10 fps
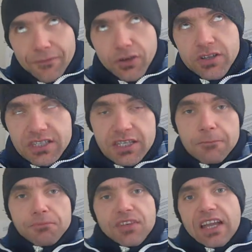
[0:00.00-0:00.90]

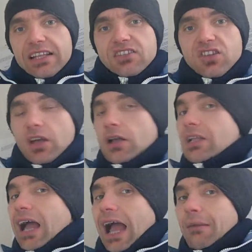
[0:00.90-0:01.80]
Firstly, it's that,
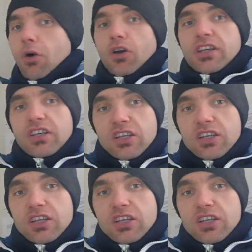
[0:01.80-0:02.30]
am I